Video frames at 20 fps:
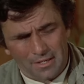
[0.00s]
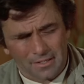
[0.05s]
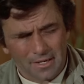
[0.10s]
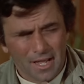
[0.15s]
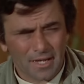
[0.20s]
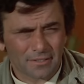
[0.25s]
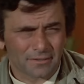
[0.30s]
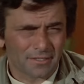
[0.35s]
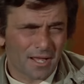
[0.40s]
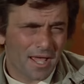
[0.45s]

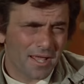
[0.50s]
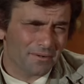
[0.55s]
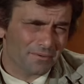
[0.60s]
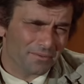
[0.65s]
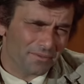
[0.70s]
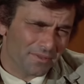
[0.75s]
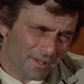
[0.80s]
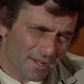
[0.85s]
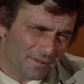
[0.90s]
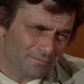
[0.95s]
Doctor, I
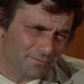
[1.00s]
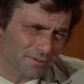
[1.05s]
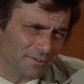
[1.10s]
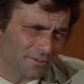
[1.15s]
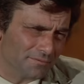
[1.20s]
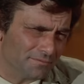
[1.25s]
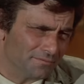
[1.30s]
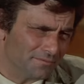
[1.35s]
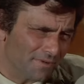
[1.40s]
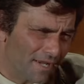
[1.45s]
don't think I'm
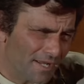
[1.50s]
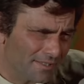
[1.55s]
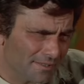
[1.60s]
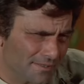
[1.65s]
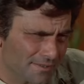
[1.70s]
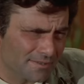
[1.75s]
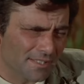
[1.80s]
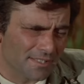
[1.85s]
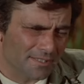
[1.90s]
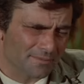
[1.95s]
going to find the
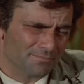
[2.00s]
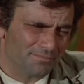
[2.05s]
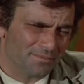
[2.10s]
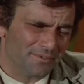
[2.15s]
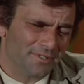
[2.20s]
second